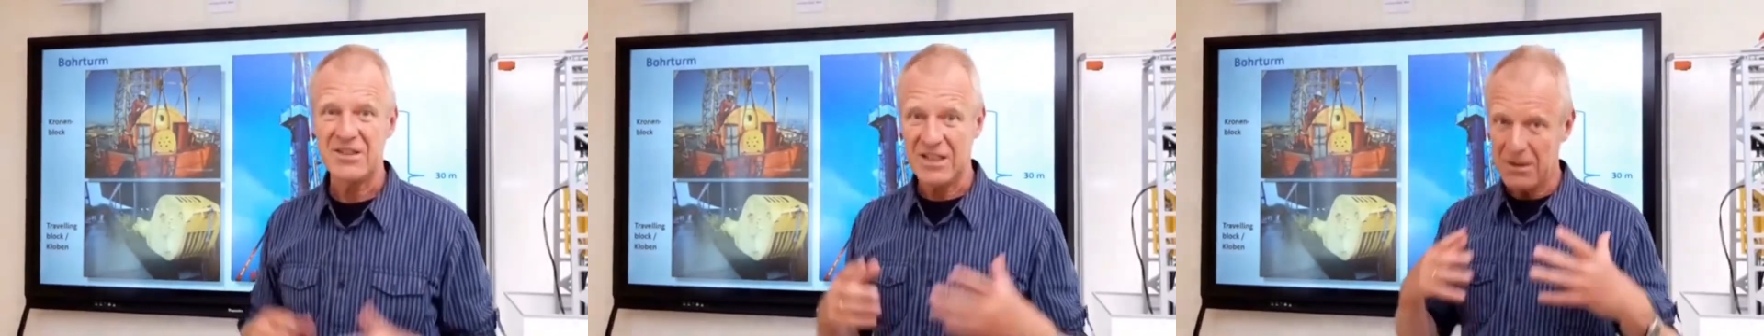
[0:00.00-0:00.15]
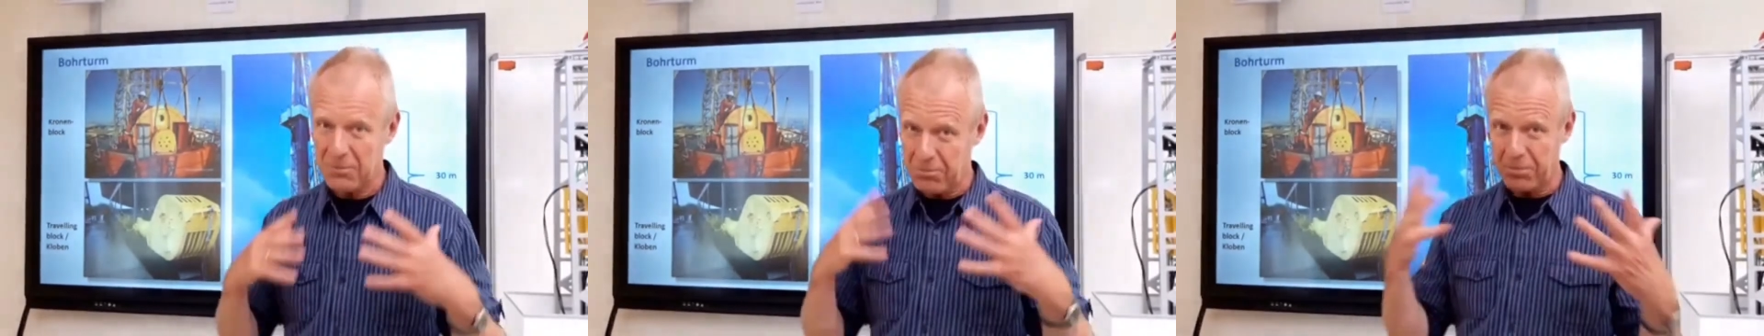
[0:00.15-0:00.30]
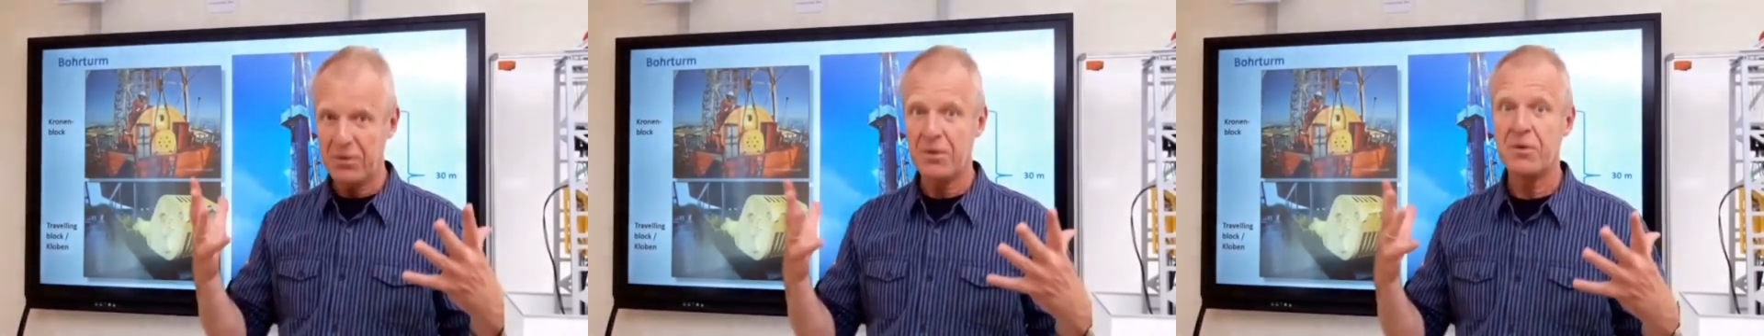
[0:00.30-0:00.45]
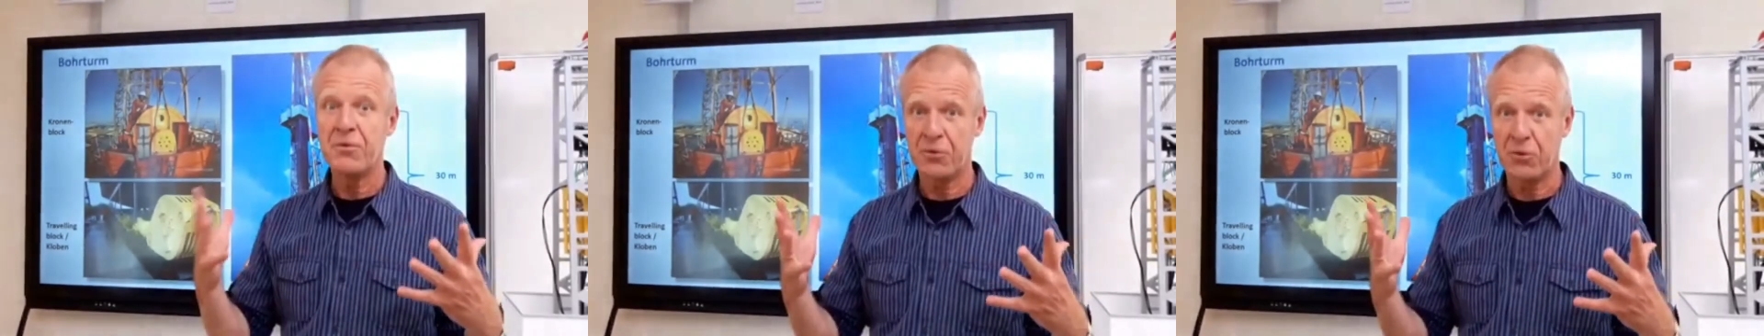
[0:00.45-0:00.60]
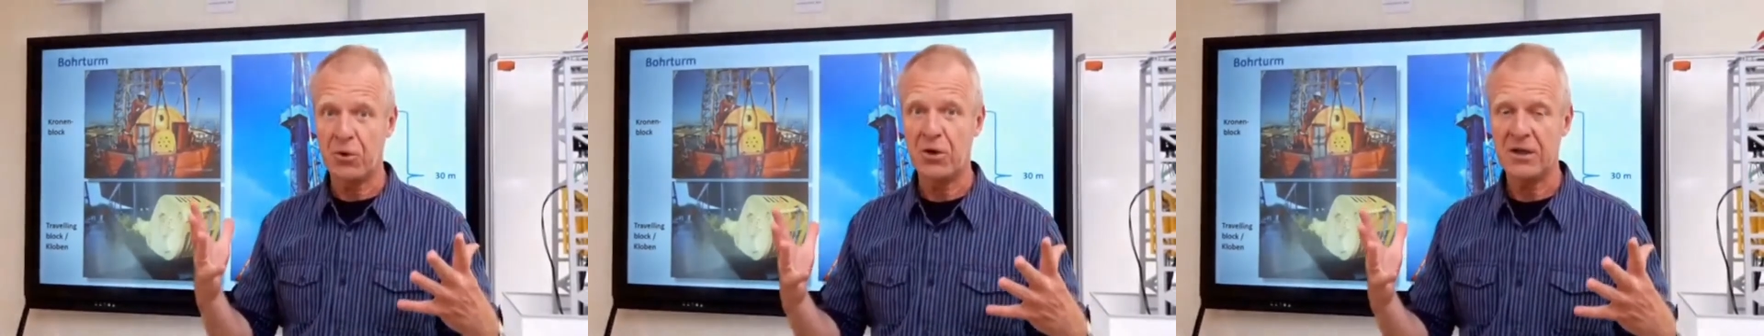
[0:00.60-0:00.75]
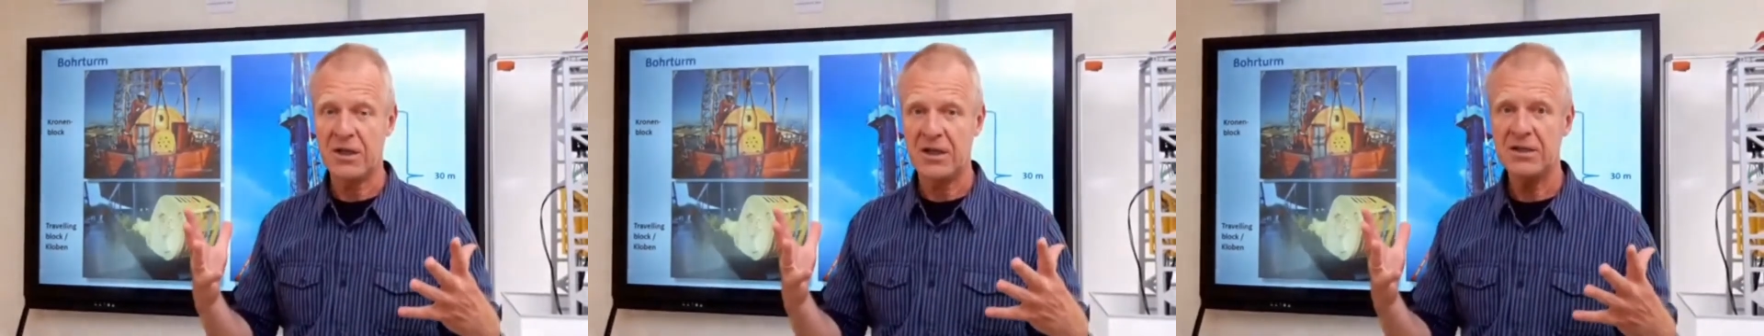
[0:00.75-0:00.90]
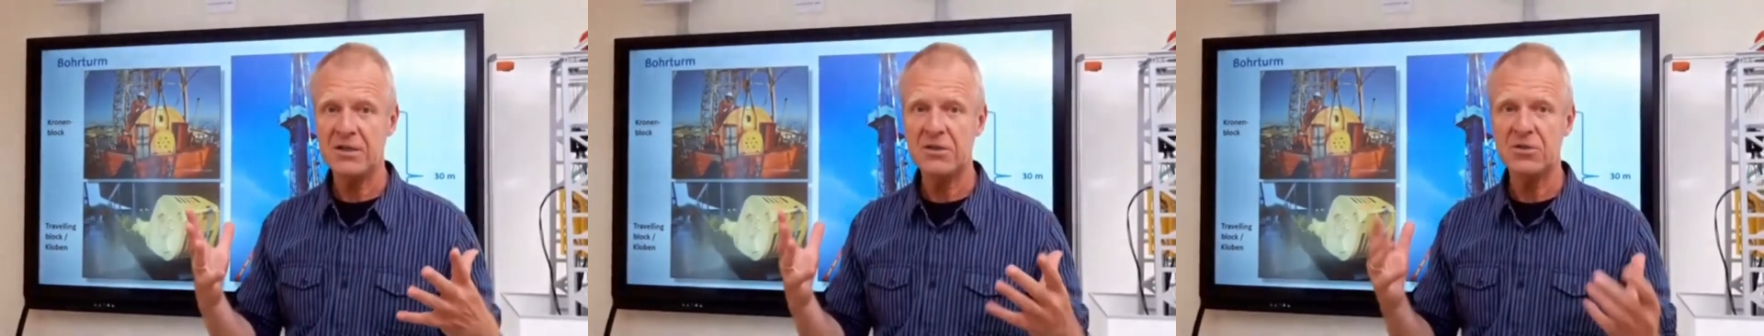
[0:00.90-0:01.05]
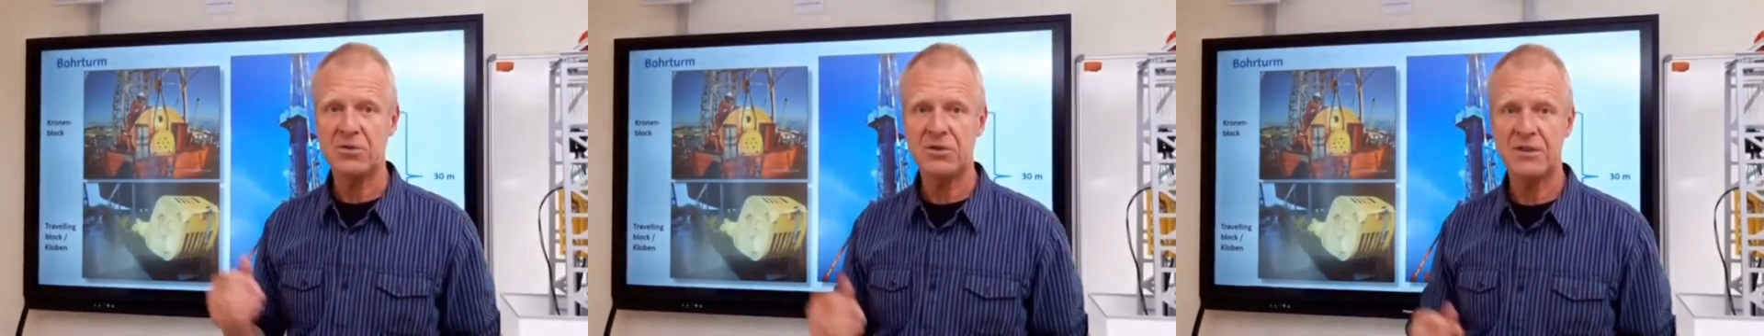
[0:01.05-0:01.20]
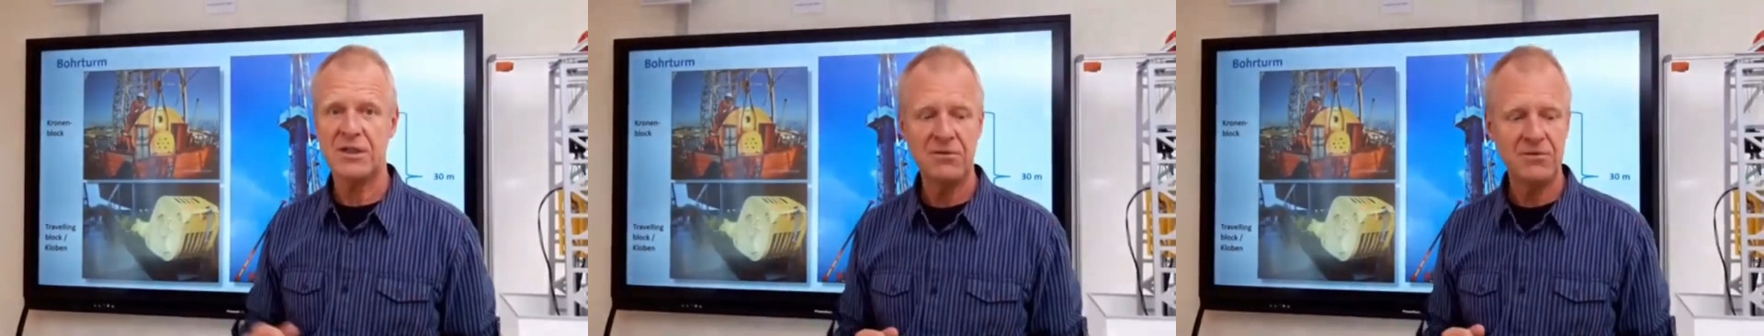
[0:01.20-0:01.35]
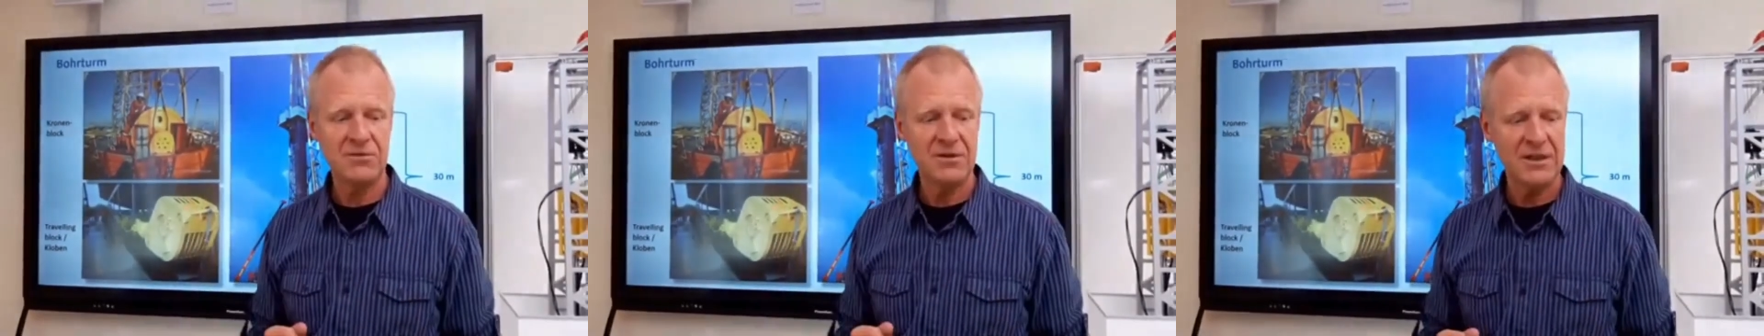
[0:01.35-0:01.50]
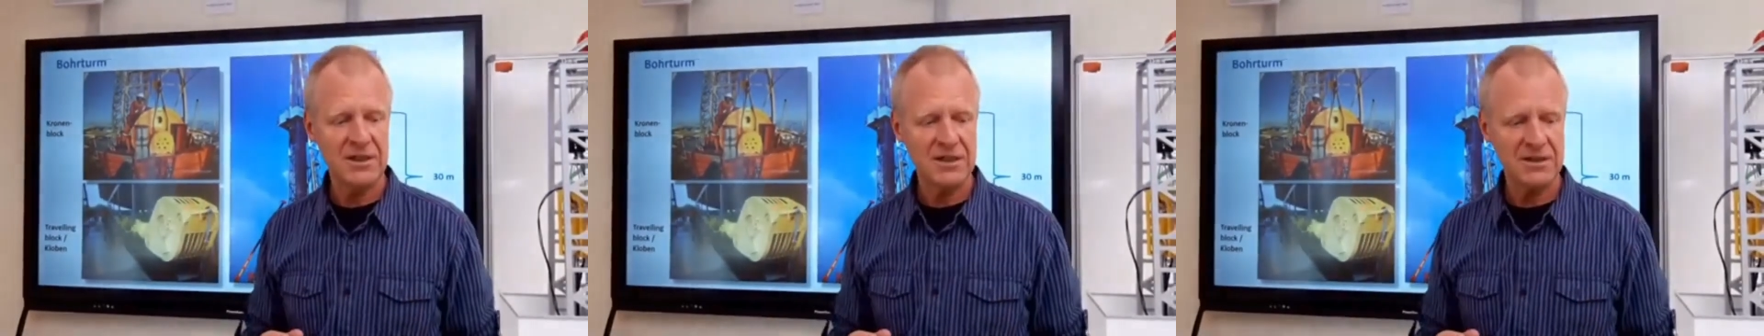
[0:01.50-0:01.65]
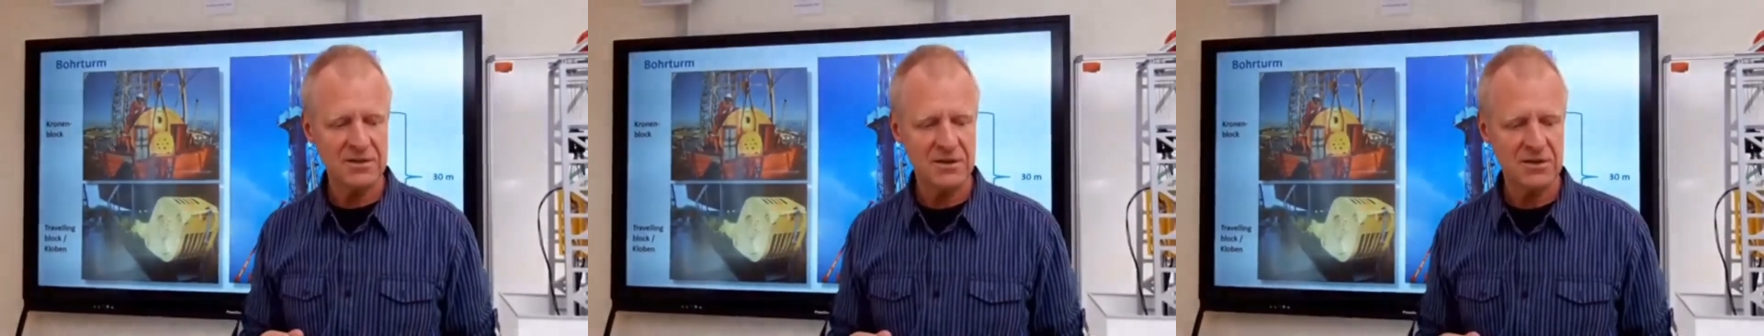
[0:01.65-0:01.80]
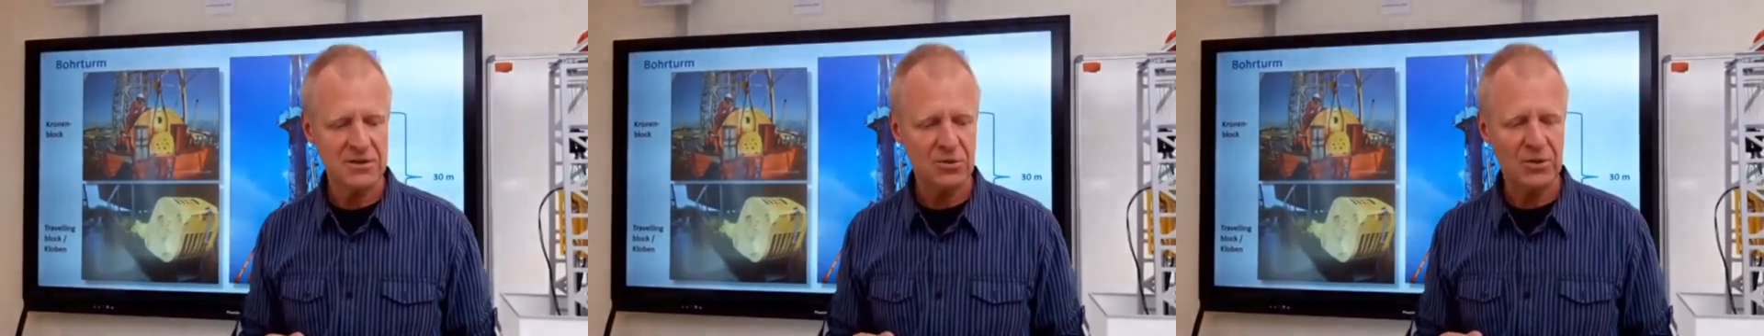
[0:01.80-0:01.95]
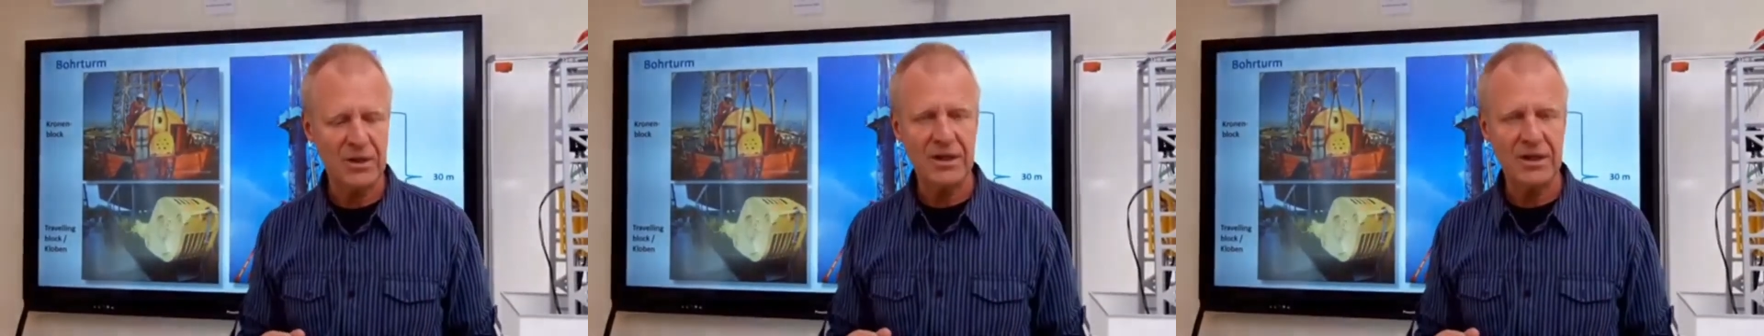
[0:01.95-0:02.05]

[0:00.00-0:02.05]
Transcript: which is what we call it, effectively as